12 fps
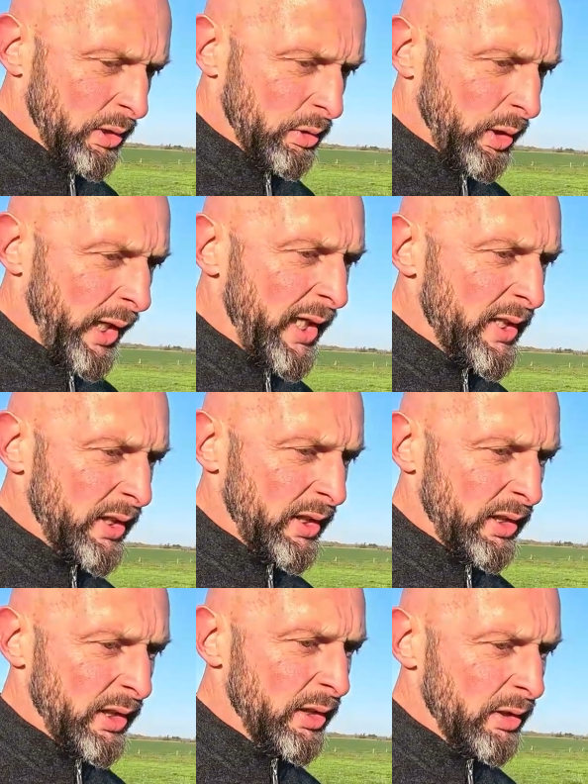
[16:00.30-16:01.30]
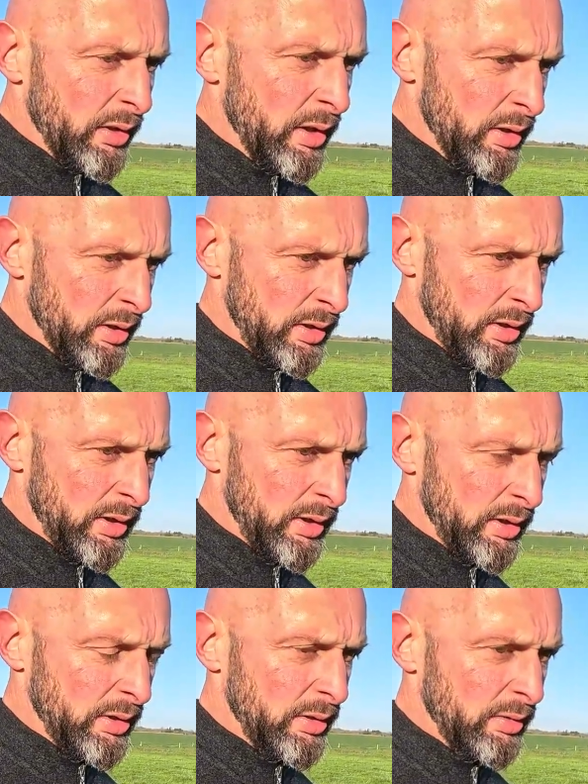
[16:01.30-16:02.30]
grazing in
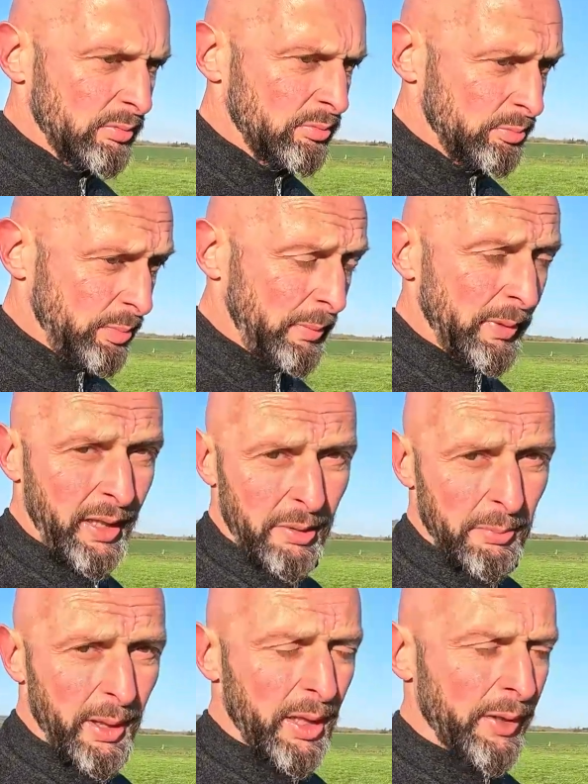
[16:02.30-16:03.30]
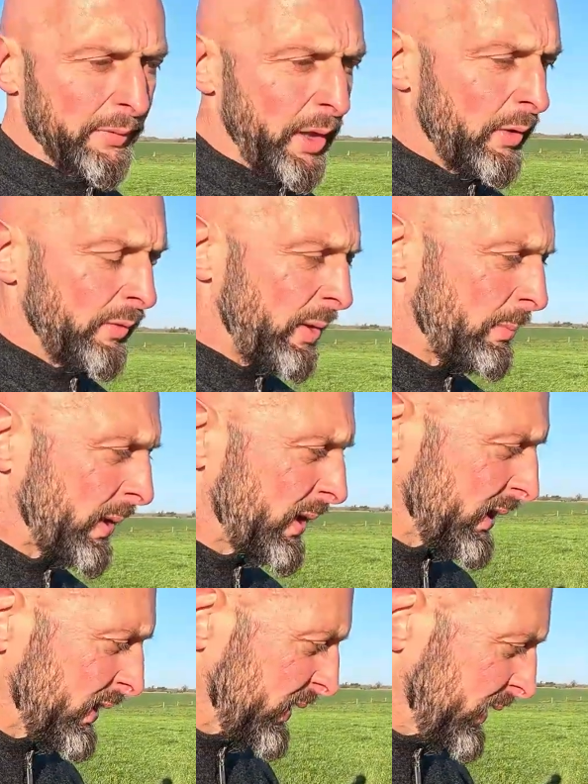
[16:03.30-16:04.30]
in probably the middle of November
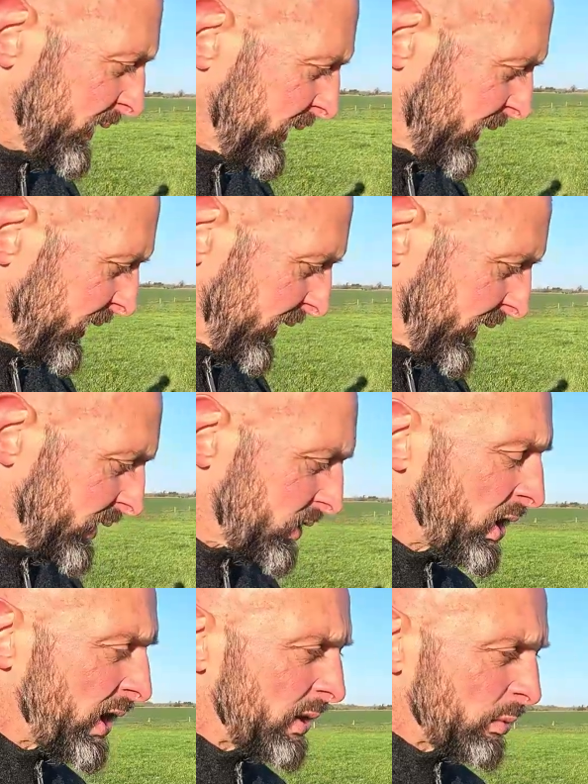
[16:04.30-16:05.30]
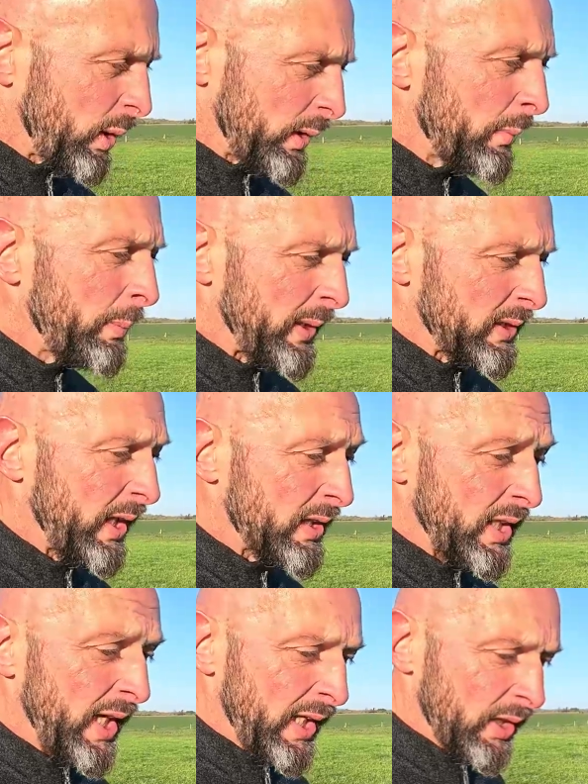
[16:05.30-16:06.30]
and seeing what impact
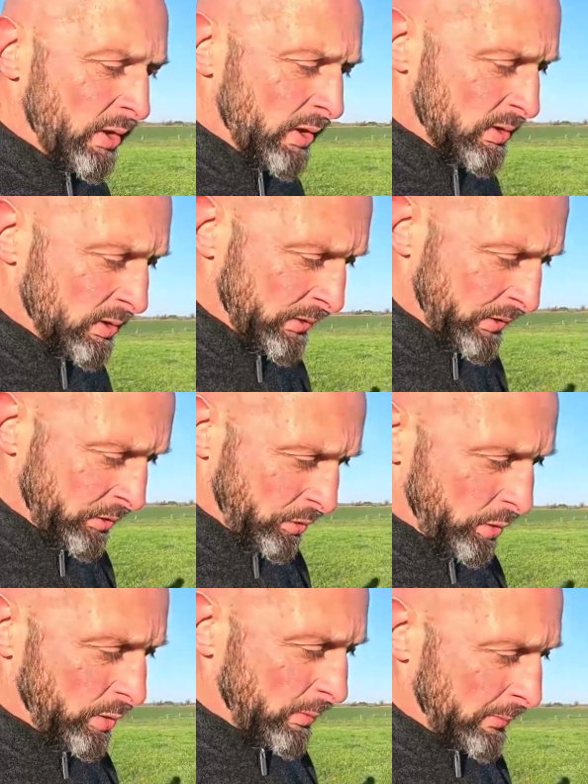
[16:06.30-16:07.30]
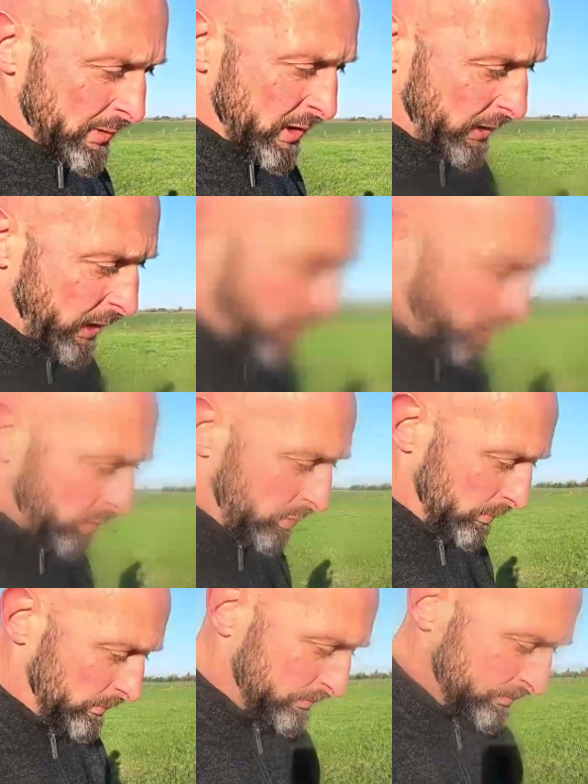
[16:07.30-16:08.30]
that's had on the soil when we dig a hole
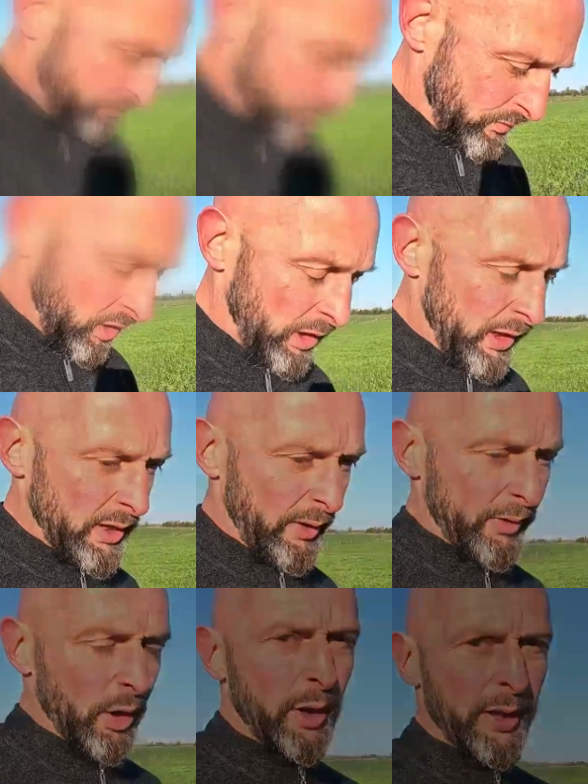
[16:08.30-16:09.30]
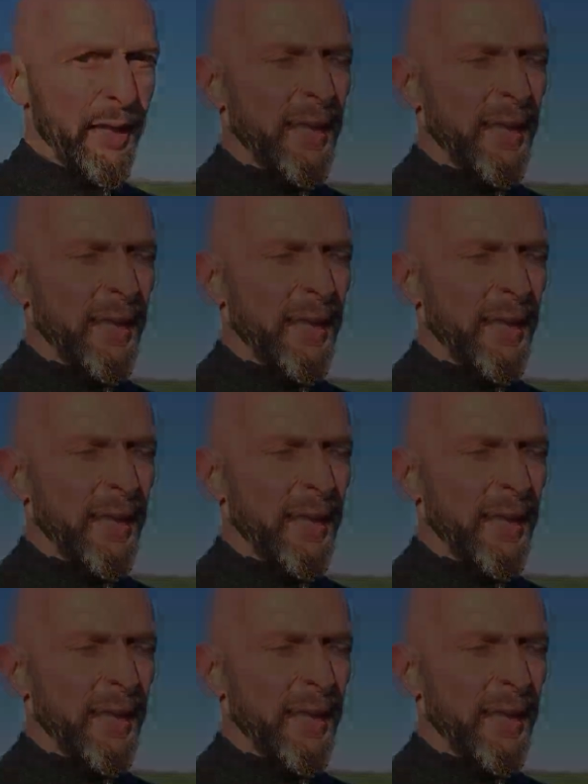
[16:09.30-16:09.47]
so let's have a look at